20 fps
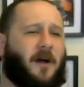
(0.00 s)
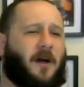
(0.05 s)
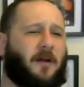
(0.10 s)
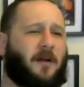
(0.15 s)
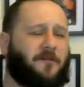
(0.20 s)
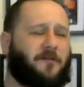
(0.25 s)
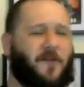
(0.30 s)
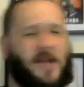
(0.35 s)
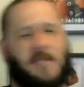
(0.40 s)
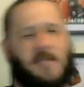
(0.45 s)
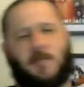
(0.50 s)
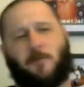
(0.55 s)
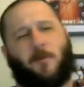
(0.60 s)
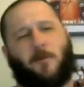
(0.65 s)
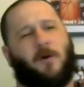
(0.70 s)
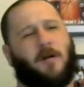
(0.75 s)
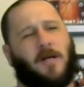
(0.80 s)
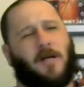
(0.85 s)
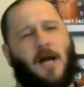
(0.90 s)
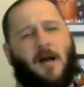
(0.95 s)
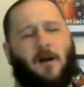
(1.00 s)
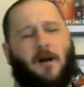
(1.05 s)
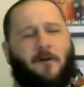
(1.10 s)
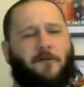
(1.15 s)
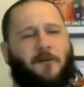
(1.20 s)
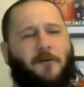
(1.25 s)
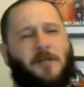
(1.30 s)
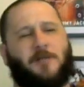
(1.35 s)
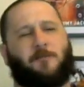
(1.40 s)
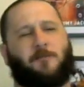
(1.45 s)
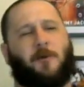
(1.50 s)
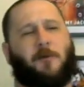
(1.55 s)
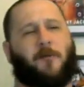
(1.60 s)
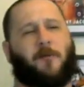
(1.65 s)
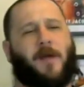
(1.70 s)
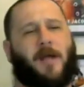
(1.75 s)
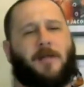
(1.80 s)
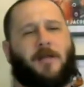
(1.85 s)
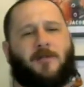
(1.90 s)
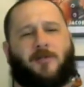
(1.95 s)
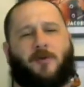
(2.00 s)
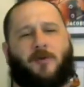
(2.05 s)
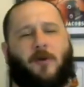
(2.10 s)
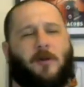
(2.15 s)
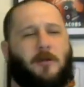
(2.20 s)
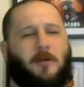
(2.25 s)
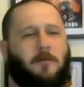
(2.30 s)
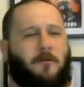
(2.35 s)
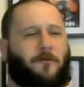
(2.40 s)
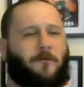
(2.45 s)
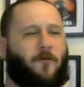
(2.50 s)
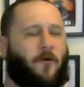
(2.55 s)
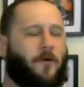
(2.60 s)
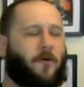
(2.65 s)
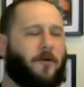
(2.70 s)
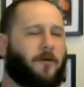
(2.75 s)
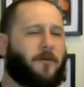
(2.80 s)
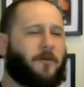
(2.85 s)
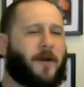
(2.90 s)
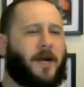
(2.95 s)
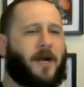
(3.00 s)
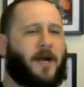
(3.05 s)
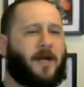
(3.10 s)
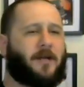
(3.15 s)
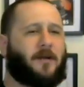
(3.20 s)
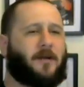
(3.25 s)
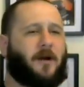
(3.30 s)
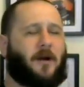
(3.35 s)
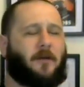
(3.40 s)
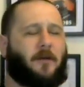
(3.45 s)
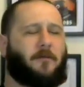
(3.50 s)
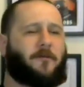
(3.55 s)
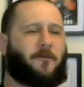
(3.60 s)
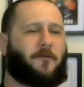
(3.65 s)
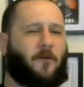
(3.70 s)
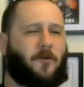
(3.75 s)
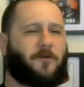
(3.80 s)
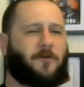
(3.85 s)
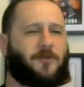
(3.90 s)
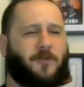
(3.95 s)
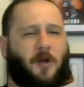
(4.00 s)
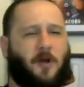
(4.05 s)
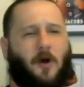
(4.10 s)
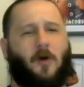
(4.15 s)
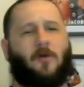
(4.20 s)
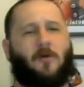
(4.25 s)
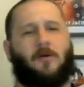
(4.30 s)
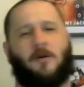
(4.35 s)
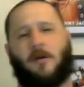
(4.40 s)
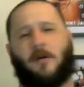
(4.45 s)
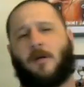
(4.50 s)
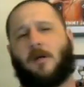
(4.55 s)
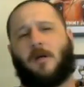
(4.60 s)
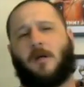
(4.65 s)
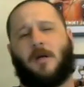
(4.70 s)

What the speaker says: on Facebook on our Facebook page shortly before before the show.